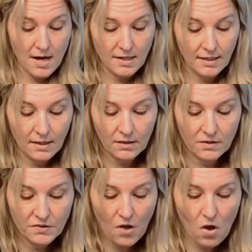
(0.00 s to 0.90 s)
and get
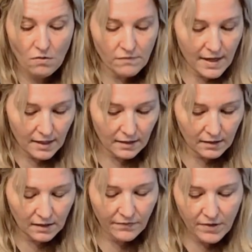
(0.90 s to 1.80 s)
this all ready,
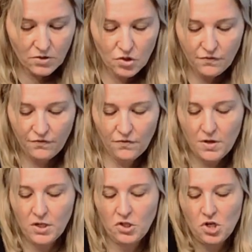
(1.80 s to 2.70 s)
leave it in your
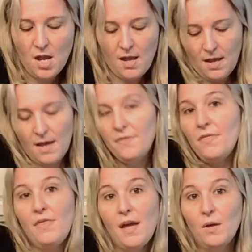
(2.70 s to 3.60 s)
fridge,
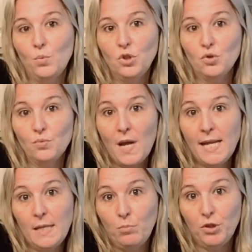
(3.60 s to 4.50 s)
and then when you're
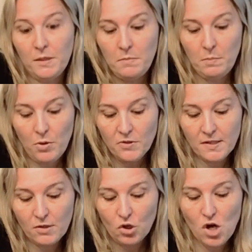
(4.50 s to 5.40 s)
ready, put the meatballs
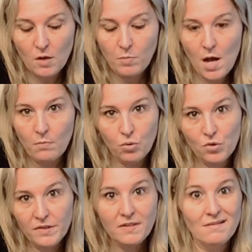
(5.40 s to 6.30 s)
in the crock pot,
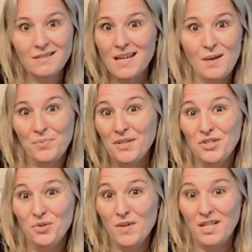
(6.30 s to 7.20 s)
pour this on top, and
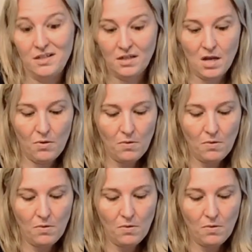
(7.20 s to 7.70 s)
then you're ready to go.